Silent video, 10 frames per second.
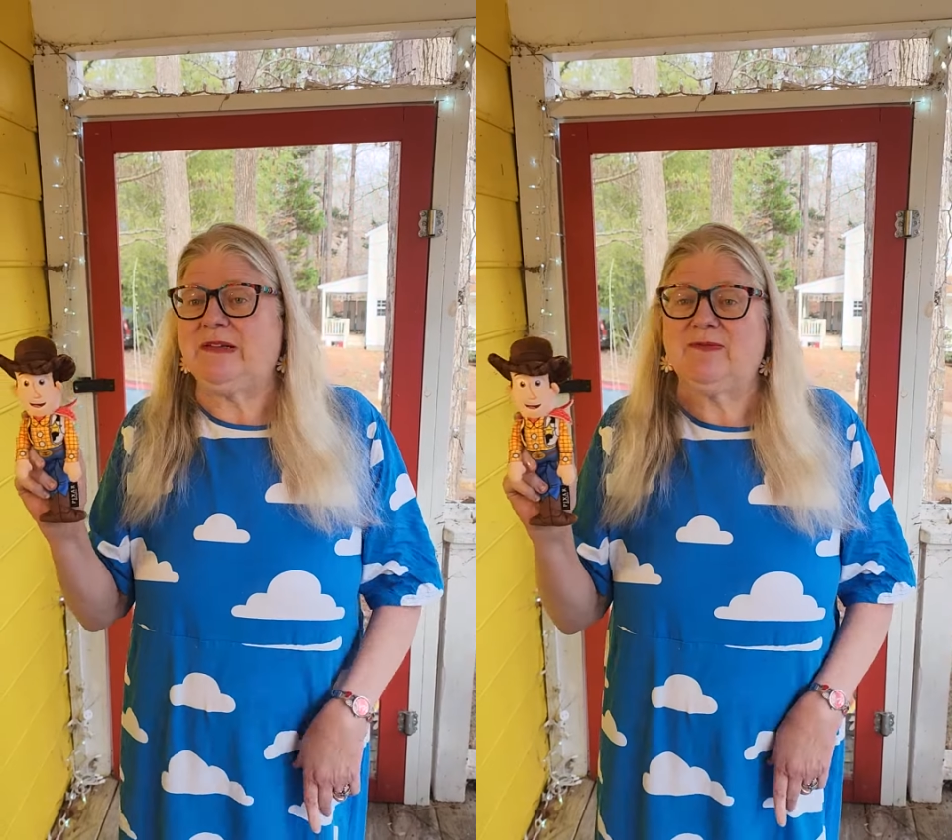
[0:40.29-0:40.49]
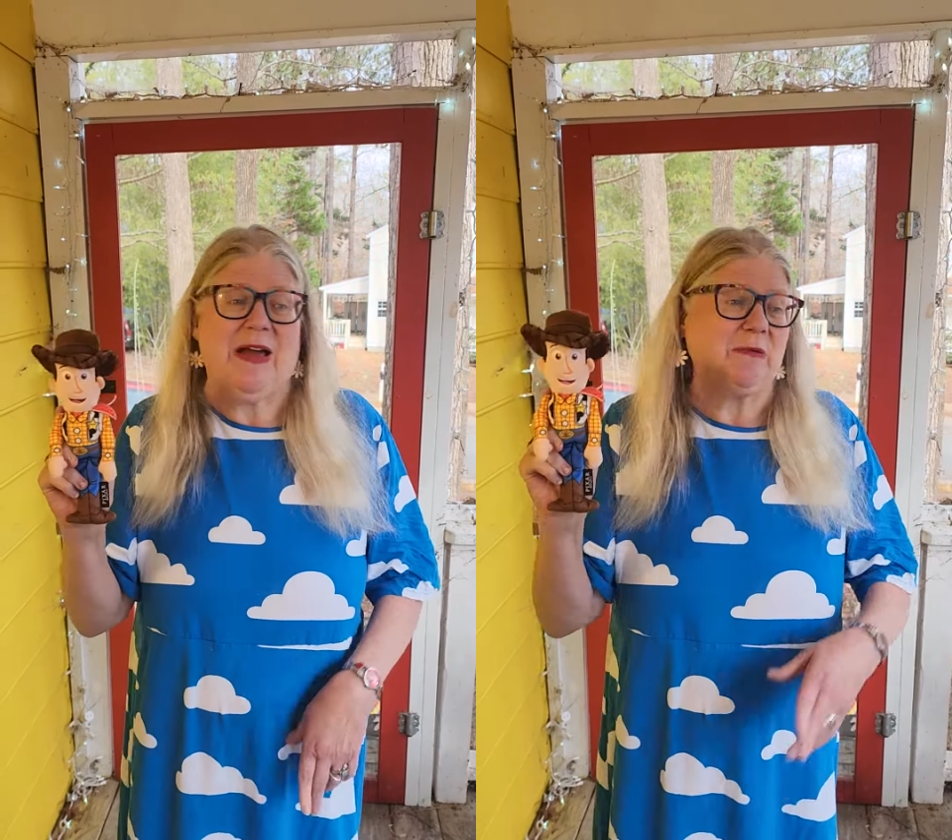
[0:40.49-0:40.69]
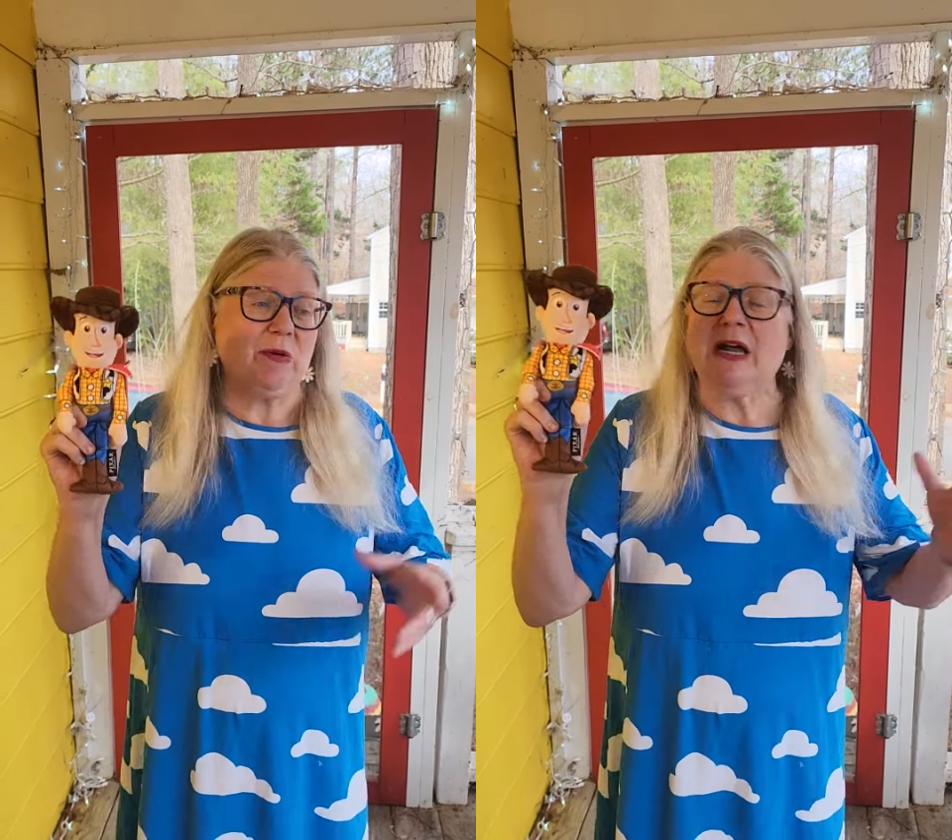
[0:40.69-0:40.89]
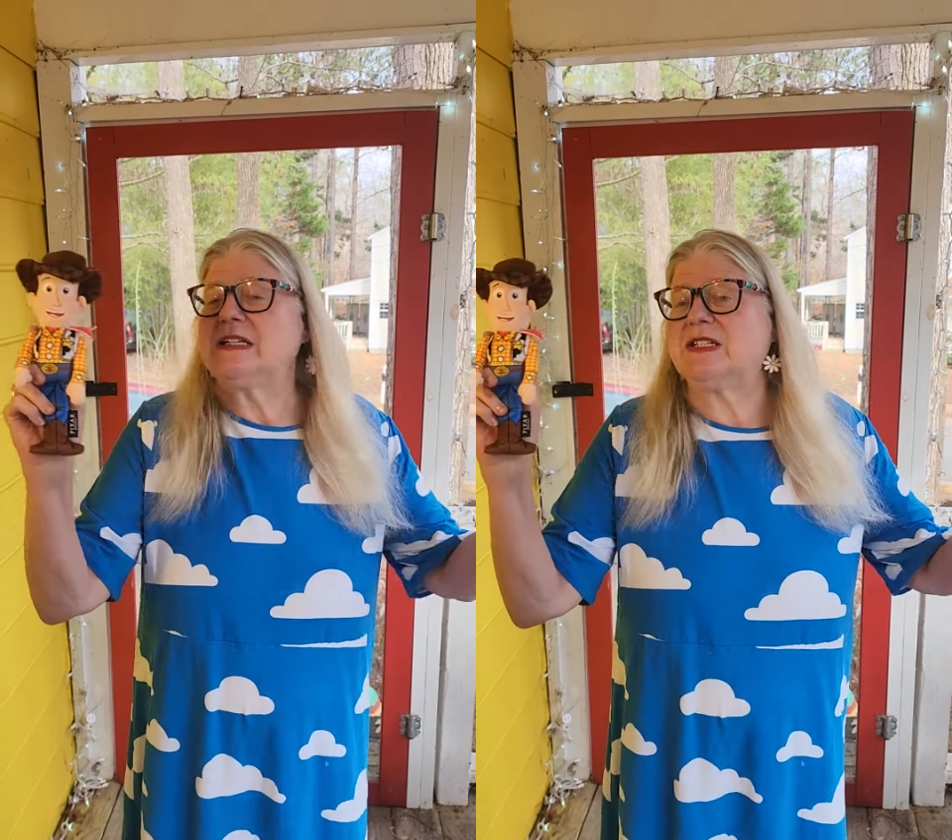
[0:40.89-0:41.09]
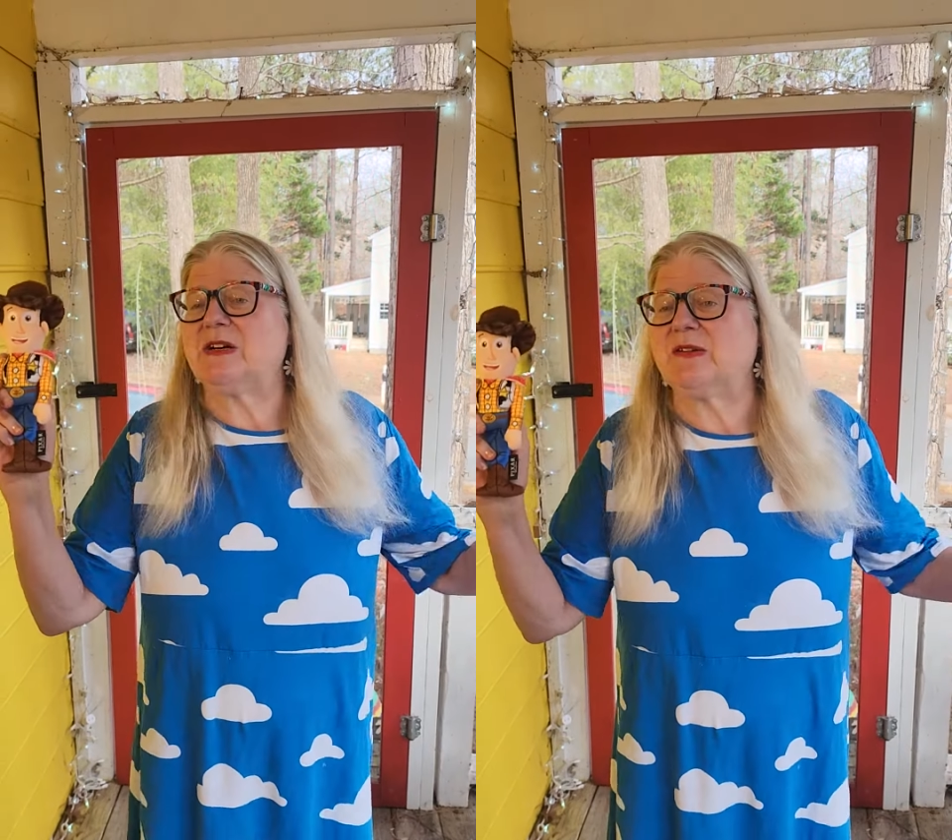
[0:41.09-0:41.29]
In fact, we're
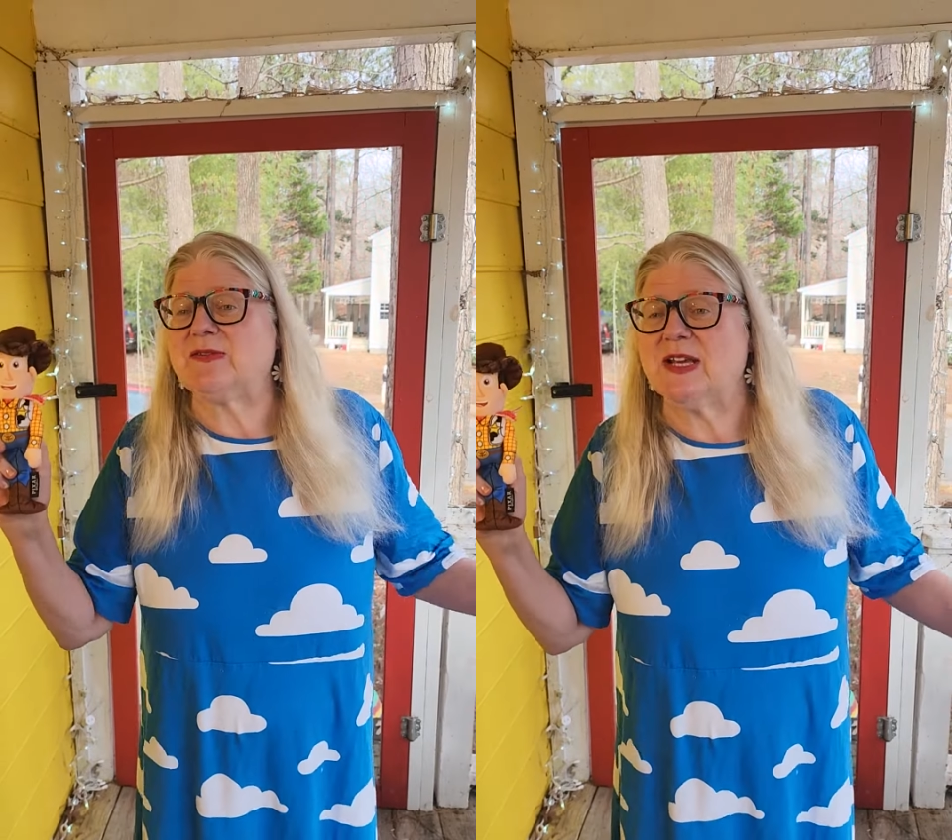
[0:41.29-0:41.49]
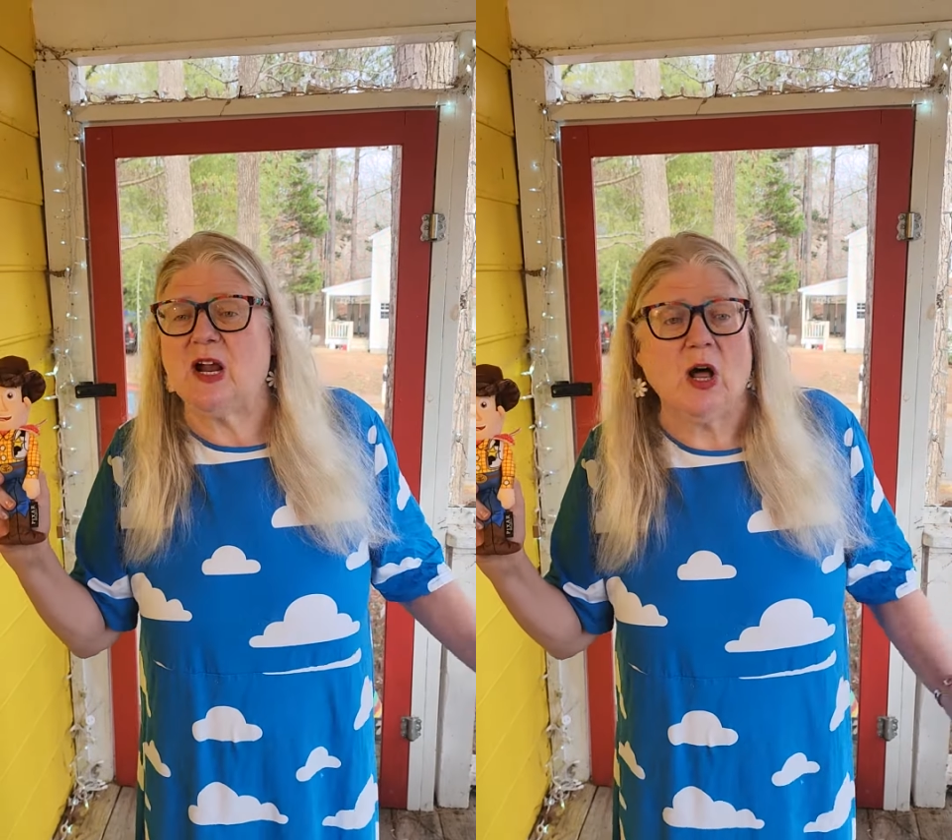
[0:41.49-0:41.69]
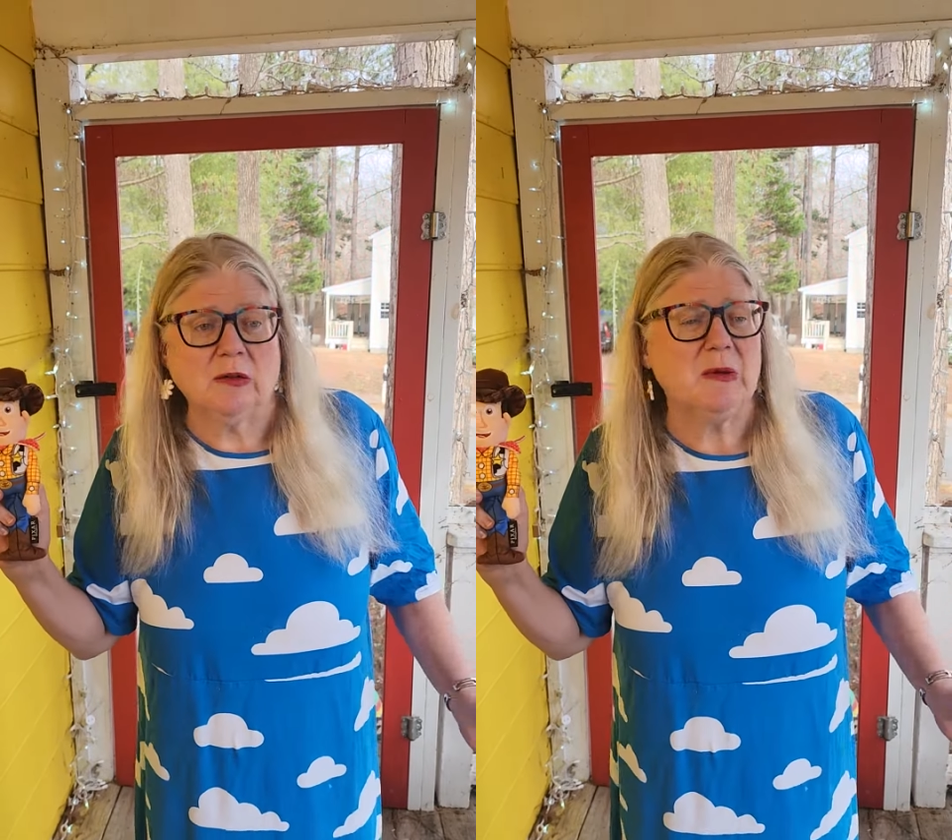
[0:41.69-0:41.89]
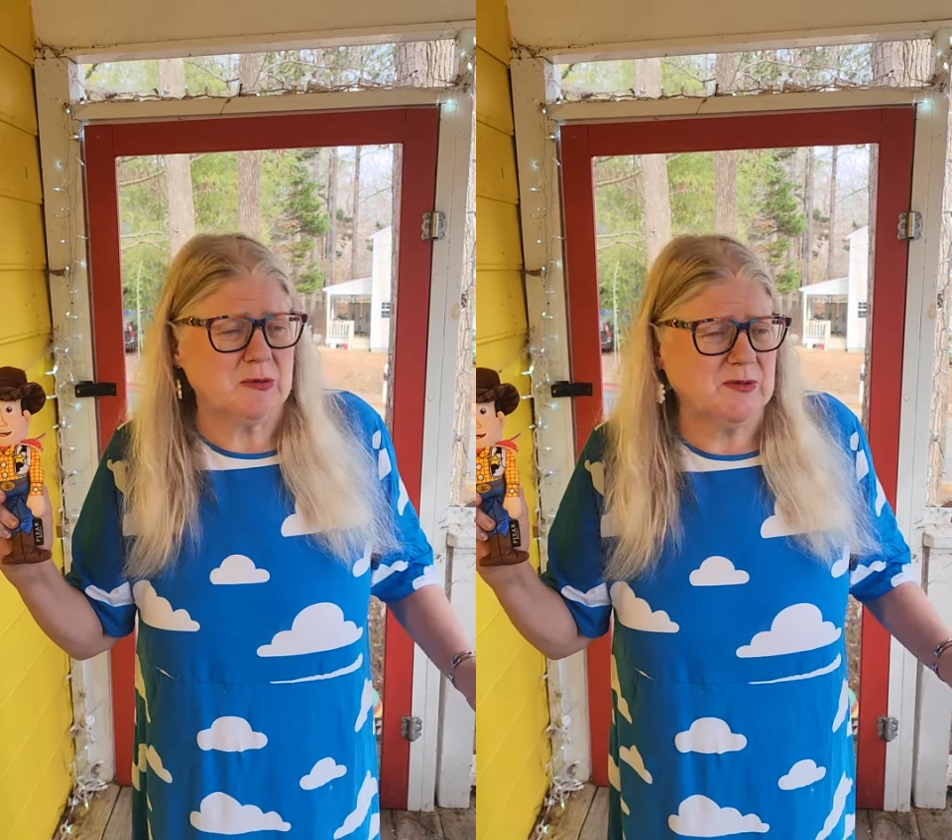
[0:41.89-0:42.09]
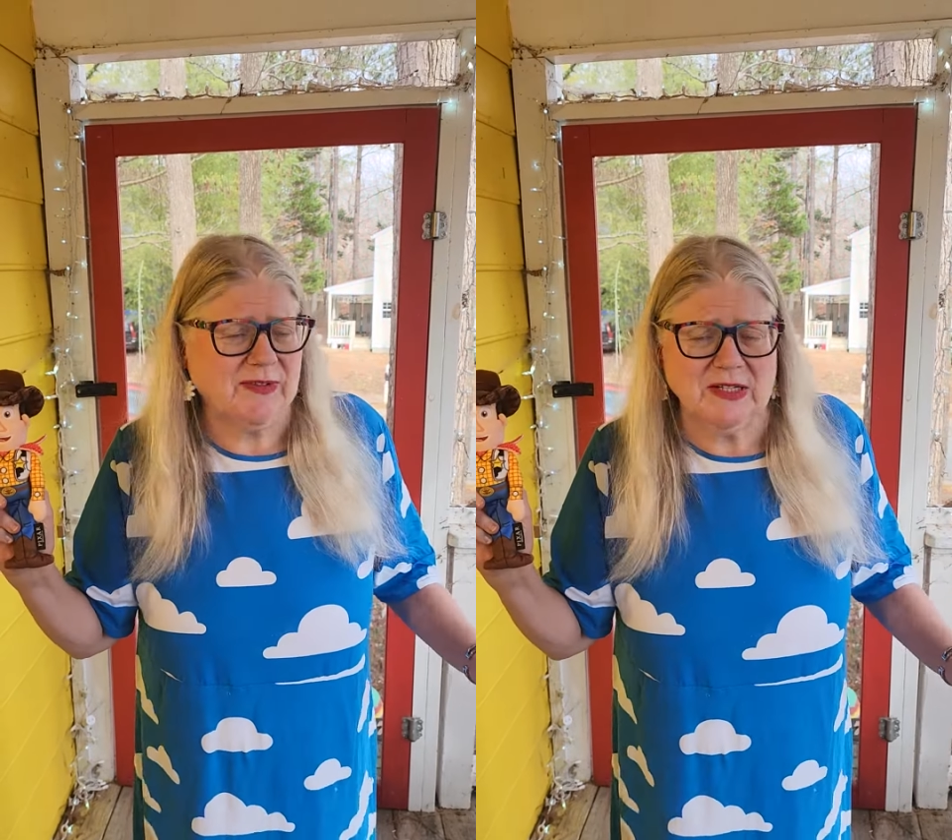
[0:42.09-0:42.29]
not sheriffs at all,
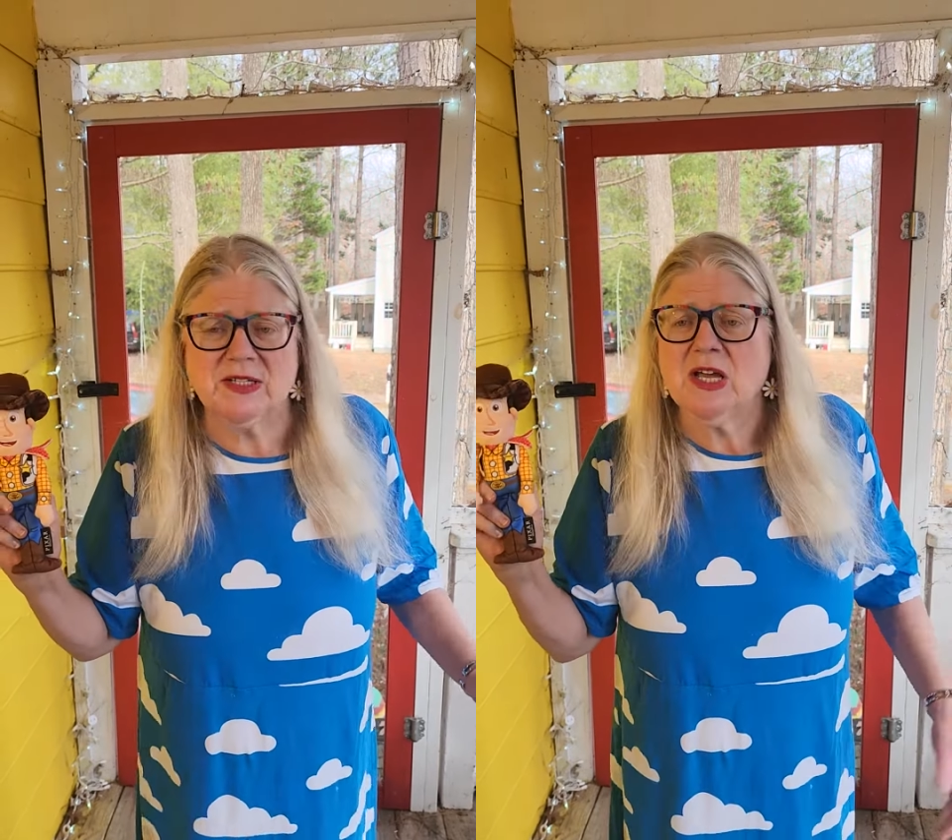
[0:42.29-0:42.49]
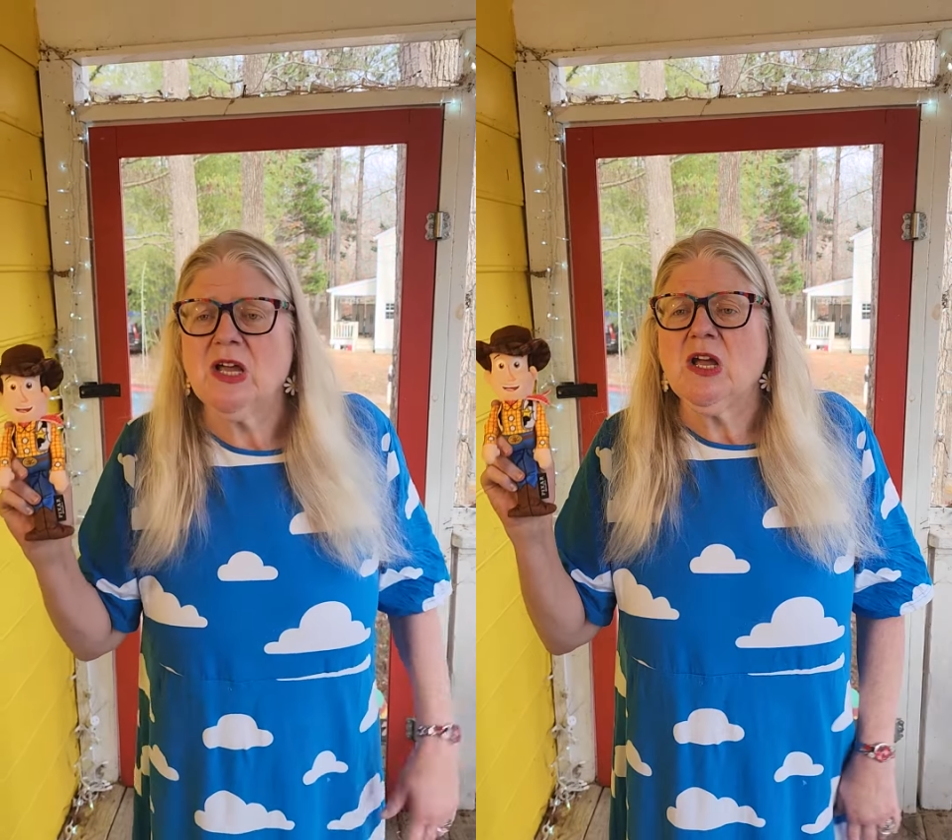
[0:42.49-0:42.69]
most of us.